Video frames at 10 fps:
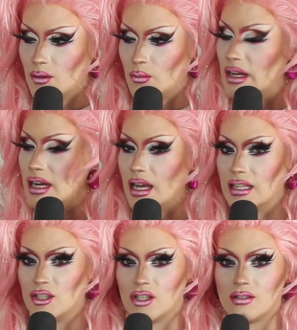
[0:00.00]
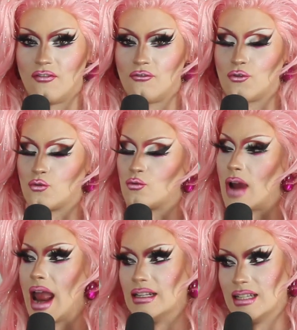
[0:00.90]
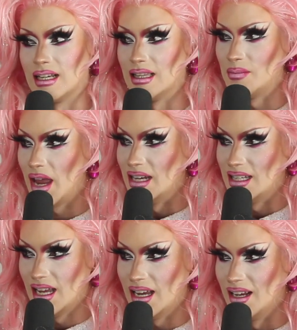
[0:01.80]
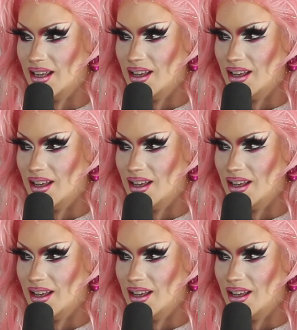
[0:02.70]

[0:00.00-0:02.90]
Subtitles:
Rita is just frantically painting.